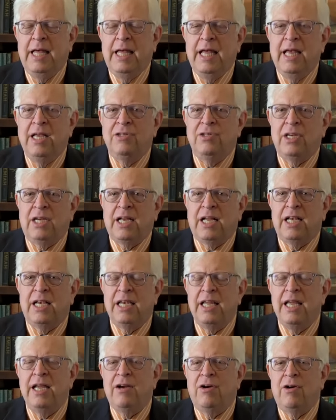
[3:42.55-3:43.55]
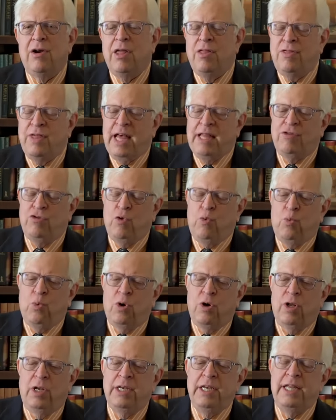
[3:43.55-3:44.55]
is it clear that the
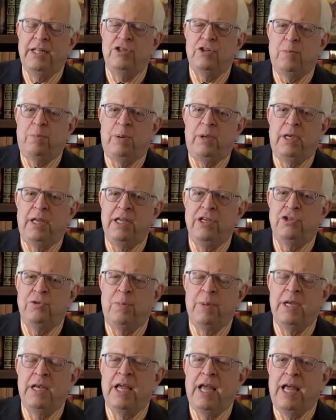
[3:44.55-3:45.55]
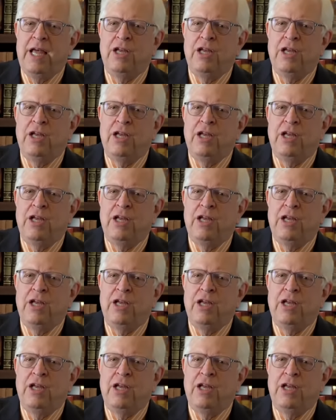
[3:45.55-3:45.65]
world needs a policeman